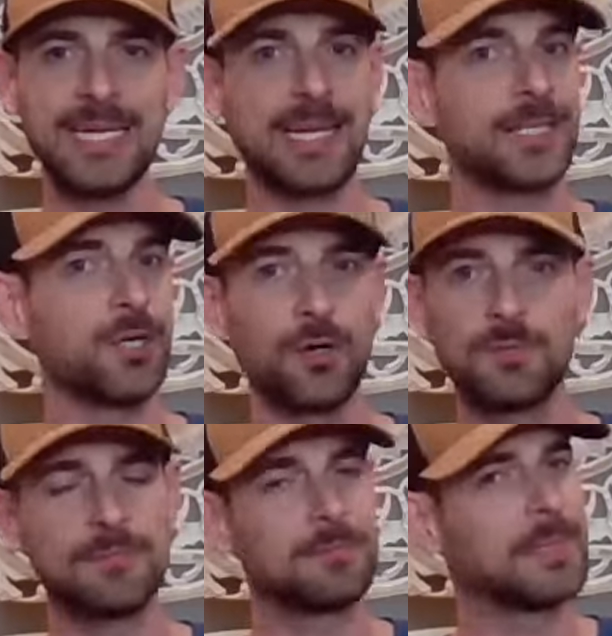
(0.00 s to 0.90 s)
and i
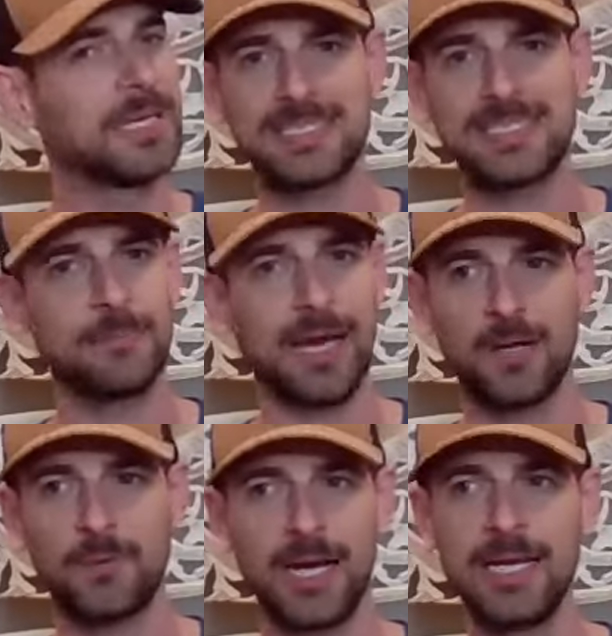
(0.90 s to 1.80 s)
don't mean this in a
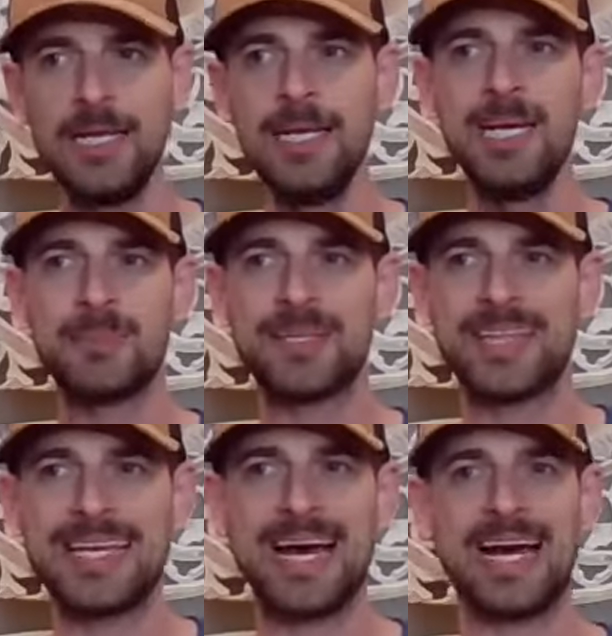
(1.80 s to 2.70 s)
bad way but
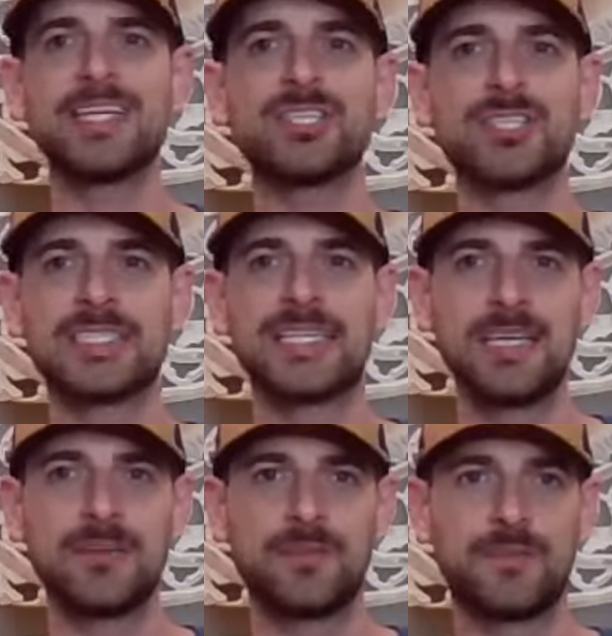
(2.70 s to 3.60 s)
they kind of just
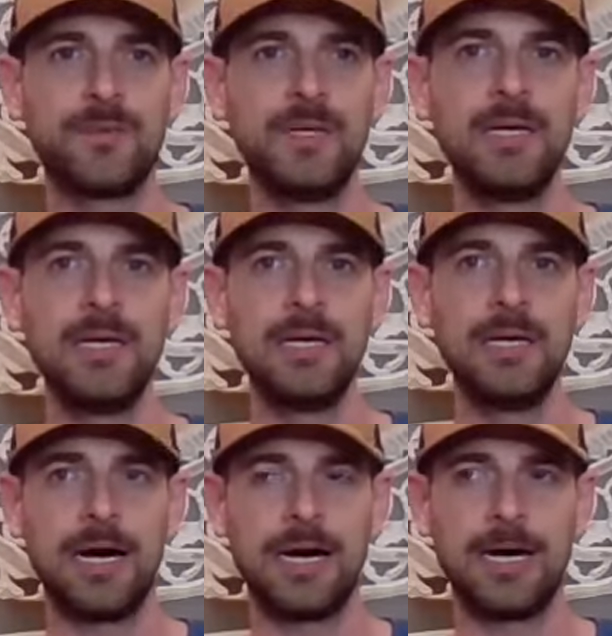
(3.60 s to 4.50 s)
give
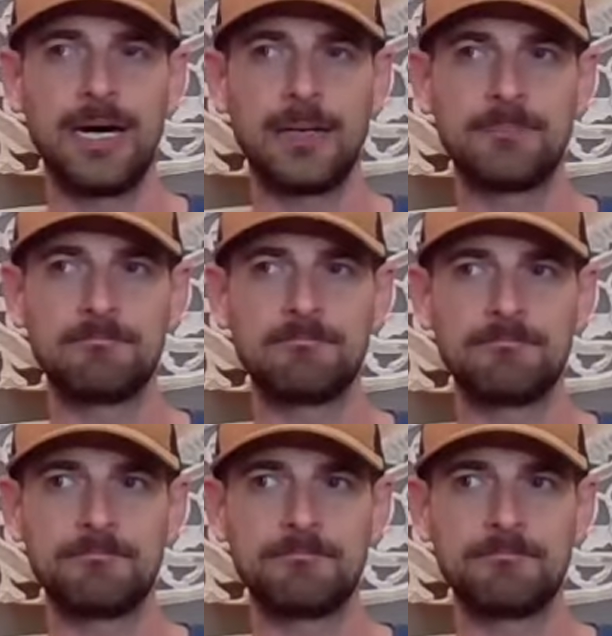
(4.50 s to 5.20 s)
um,